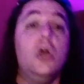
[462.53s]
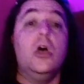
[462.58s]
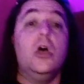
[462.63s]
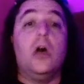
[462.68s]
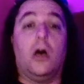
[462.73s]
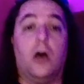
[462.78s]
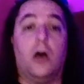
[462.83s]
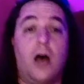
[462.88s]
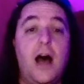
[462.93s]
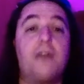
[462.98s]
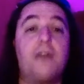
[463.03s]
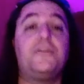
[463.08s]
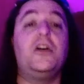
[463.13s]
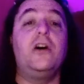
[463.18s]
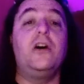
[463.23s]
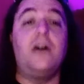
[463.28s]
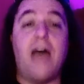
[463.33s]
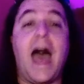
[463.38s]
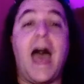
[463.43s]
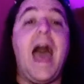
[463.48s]
of
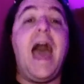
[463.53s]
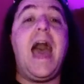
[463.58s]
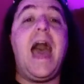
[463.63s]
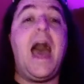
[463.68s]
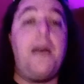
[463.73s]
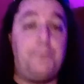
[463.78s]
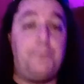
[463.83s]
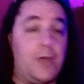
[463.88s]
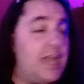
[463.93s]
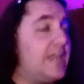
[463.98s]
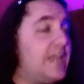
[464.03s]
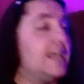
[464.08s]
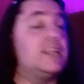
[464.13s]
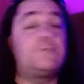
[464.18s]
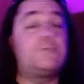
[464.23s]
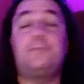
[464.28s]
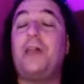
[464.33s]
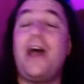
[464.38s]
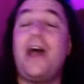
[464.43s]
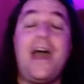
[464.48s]
the happiest
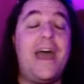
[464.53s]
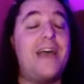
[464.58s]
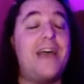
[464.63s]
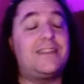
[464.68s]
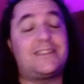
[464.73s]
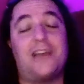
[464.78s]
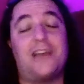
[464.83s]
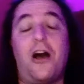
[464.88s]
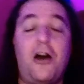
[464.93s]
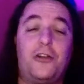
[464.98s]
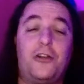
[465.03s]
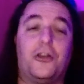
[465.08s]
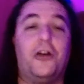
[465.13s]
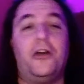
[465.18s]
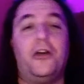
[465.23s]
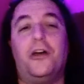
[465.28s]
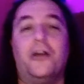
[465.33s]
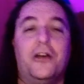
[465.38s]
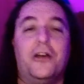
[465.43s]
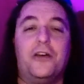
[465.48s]
place on
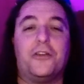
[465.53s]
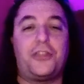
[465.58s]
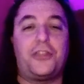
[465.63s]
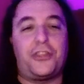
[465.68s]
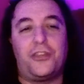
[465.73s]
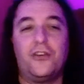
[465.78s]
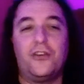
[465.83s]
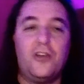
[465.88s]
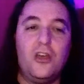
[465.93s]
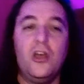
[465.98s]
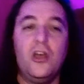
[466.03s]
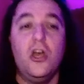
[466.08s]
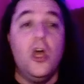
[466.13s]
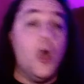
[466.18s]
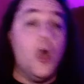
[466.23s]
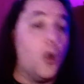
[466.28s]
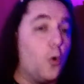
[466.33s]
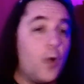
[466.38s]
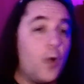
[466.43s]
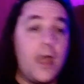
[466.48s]
earth,
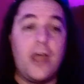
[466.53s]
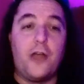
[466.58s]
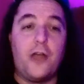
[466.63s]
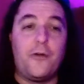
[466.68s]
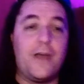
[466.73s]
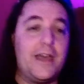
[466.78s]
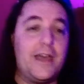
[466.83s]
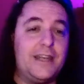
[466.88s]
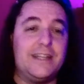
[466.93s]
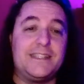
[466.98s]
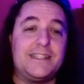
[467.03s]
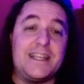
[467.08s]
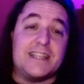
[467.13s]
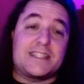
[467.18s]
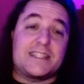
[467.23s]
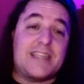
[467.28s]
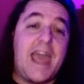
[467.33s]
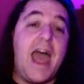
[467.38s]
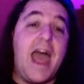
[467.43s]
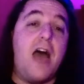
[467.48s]
where any
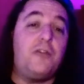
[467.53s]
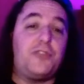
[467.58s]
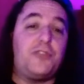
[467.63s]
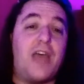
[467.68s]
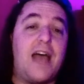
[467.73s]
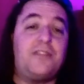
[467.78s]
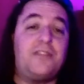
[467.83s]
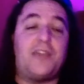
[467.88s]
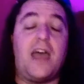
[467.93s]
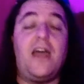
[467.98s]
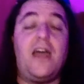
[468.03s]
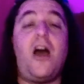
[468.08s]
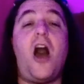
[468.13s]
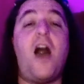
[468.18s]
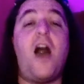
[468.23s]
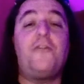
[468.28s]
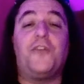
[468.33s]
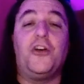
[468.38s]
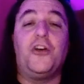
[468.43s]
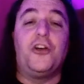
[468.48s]
discount that they
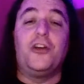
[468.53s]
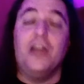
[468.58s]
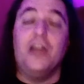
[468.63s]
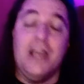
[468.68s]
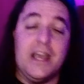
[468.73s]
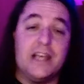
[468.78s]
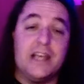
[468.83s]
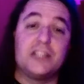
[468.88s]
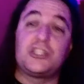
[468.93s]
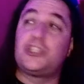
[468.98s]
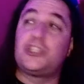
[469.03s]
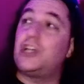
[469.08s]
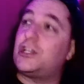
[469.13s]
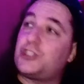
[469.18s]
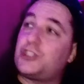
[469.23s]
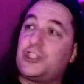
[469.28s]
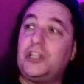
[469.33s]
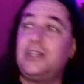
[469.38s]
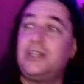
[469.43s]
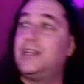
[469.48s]
offer is
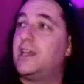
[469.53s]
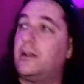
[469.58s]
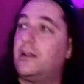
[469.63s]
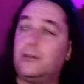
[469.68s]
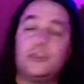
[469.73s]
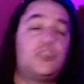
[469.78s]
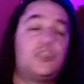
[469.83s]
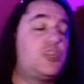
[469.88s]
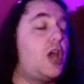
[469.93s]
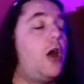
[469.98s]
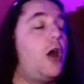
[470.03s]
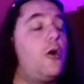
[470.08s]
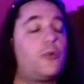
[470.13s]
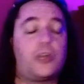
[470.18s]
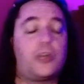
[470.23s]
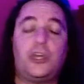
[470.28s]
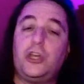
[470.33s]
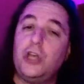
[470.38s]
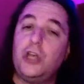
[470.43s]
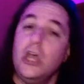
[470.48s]
just a little joke,
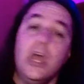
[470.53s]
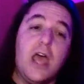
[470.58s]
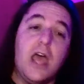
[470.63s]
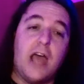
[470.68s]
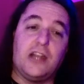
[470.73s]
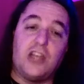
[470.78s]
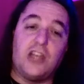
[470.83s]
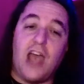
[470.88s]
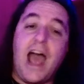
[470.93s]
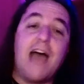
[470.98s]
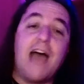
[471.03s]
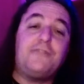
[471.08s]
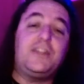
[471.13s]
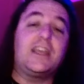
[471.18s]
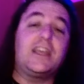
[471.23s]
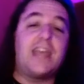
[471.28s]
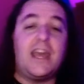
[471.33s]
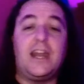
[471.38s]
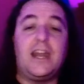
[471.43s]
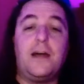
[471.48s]
and you have to
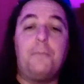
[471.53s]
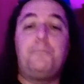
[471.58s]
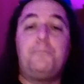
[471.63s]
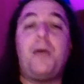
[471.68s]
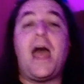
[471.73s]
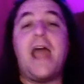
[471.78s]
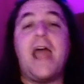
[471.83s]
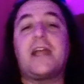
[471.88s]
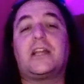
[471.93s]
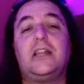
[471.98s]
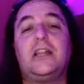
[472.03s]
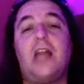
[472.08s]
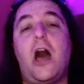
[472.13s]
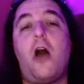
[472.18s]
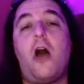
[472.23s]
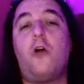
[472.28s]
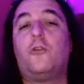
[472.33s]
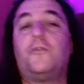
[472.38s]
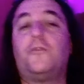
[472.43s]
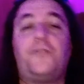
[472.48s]
get a bank
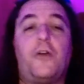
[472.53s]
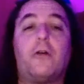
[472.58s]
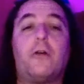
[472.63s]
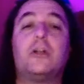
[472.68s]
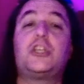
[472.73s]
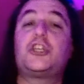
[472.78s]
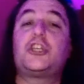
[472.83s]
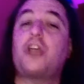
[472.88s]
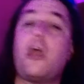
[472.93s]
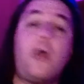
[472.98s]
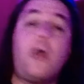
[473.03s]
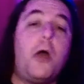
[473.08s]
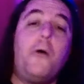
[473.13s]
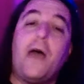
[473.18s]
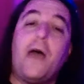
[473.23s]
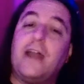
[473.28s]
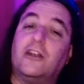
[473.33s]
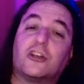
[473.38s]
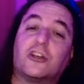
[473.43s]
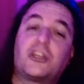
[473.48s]
loan for a churro
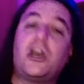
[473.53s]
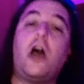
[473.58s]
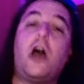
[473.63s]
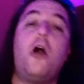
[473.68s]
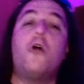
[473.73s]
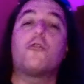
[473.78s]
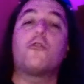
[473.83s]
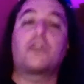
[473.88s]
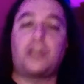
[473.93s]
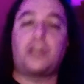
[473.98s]
and a Coke.